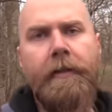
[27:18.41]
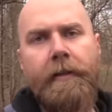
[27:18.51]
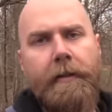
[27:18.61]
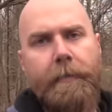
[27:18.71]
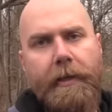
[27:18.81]

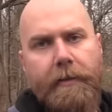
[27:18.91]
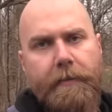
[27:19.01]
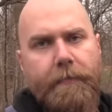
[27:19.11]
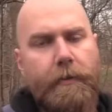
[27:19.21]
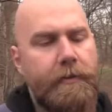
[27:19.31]
in
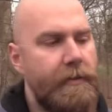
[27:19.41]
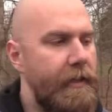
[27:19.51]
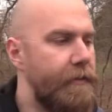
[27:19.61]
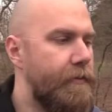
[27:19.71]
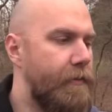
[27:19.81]
America, 40
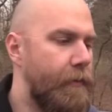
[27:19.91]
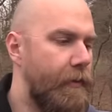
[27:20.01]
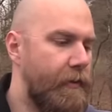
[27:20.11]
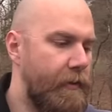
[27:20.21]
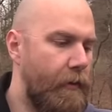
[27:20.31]
states where
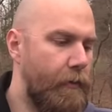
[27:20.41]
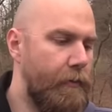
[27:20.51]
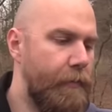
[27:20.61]
you can own a